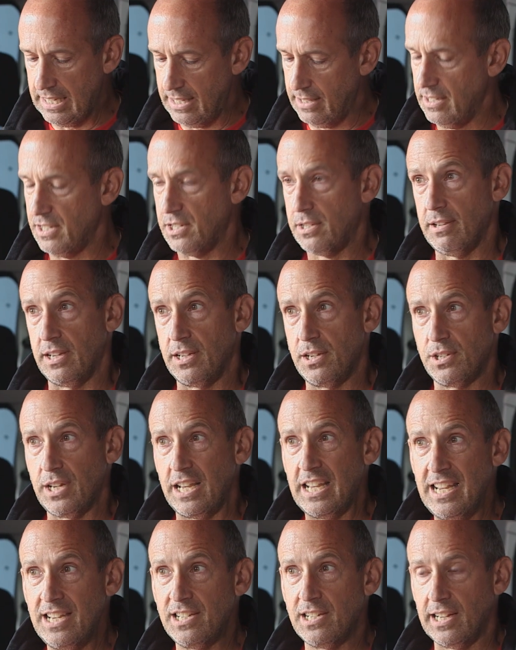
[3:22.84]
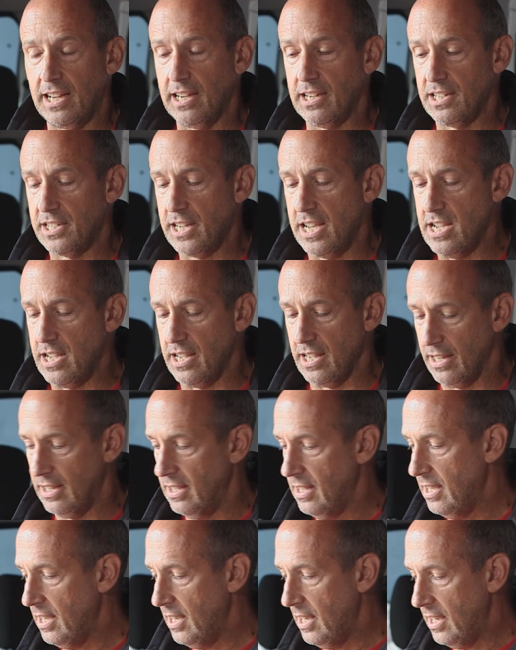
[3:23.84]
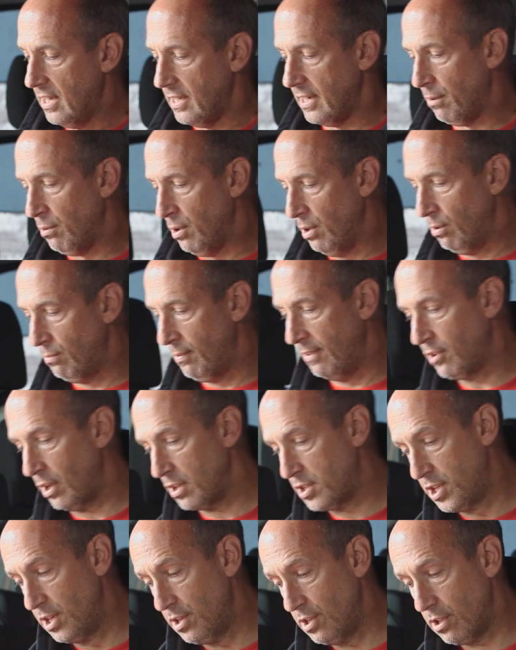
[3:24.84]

This thing is easily going to take it. Now we've got 2